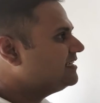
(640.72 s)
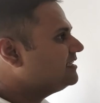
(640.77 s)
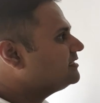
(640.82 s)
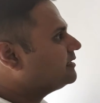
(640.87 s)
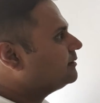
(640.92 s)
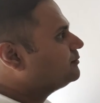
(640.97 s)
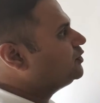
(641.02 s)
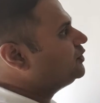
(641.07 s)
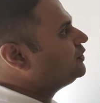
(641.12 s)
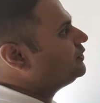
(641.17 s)

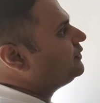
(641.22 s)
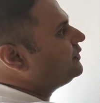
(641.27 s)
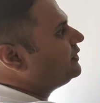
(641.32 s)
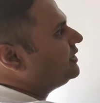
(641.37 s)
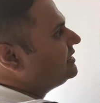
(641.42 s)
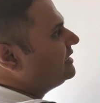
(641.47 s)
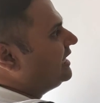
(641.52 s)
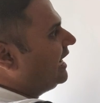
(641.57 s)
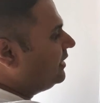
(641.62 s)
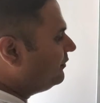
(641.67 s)

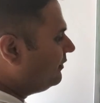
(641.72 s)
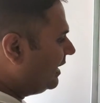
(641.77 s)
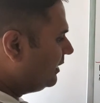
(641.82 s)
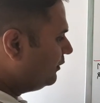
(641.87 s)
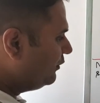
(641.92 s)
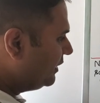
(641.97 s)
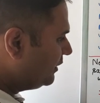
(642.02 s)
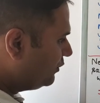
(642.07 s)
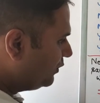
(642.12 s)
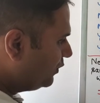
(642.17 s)
Substituting that value
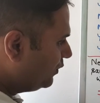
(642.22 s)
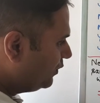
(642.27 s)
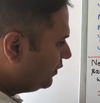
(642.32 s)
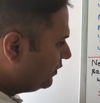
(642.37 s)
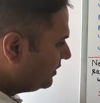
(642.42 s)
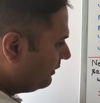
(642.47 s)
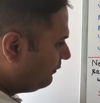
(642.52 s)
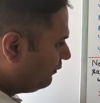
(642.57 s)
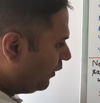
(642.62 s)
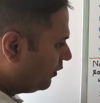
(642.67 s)
into
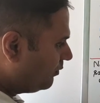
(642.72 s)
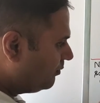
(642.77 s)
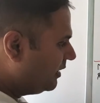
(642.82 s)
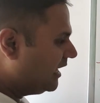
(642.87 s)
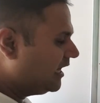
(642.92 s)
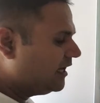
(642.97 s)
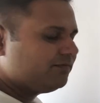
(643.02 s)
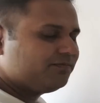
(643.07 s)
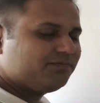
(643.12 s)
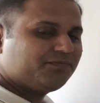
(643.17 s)
the
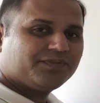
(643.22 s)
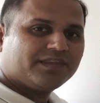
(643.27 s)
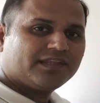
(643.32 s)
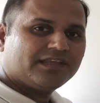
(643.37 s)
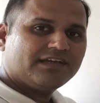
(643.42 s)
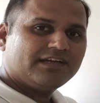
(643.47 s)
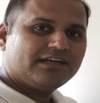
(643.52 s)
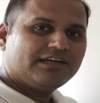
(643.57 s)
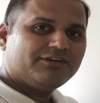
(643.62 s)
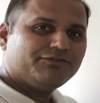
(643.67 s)
formula,
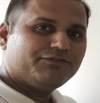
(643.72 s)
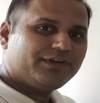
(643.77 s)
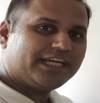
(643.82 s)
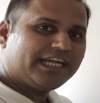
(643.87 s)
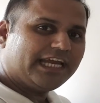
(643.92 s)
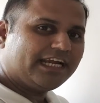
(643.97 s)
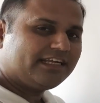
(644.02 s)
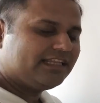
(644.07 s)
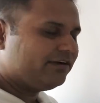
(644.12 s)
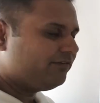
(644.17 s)
we
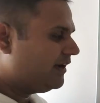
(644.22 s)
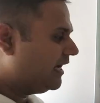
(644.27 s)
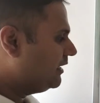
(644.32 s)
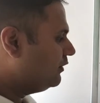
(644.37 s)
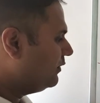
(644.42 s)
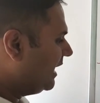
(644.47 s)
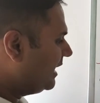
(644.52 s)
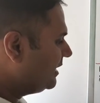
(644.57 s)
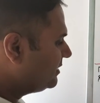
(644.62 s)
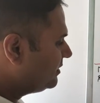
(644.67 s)
get the value
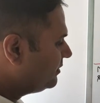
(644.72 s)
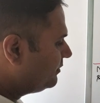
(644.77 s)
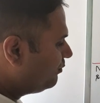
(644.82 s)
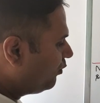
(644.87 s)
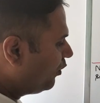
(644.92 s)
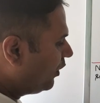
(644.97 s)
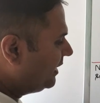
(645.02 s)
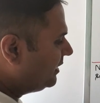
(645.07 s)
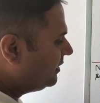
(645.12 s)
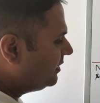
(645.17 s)
as
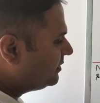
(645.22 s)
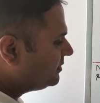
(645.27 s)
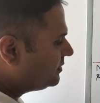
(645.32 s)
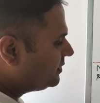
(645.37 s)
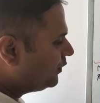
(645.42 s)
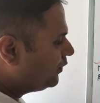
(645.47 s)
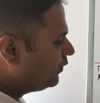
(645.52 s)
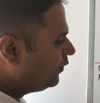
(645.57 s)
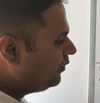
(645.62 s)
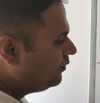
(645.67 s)

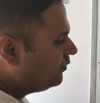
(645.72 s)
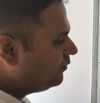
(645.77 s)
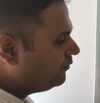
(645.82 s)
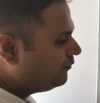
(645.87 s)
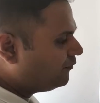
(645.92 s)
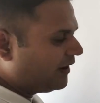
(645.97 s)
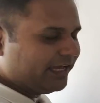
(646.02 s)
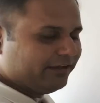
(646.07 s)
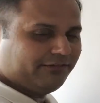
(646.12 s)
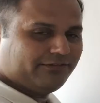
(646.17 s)

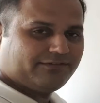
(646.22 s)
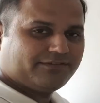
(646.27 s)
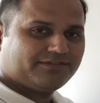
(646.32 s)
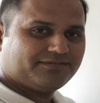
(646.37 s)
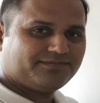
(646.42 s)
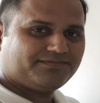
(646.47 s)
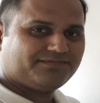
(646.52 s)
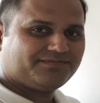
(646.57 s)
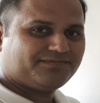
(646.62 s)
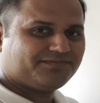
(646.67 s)
0.05.
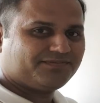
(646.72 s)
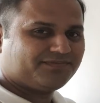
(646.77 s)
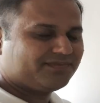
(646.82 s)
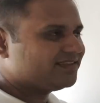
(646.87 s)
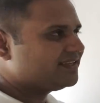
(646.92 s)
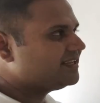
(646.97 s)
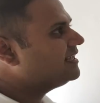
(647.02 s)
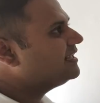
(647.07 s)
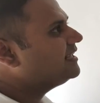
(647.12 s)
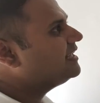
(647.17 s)

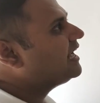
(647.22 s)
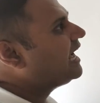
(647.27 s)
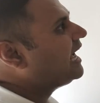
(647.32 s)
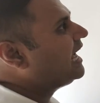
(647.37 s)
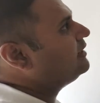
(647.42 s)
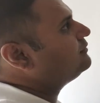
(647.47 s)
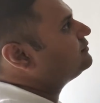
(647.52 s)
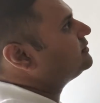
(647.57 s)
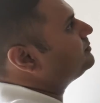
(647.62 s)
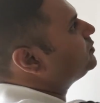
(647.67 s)
I
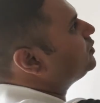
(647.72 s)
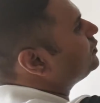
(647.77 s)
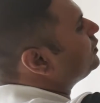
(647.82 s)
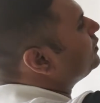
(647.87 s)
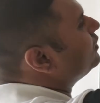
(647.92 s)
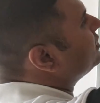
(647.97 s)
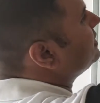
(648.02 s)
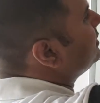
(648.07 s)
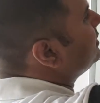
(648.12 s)
have substituted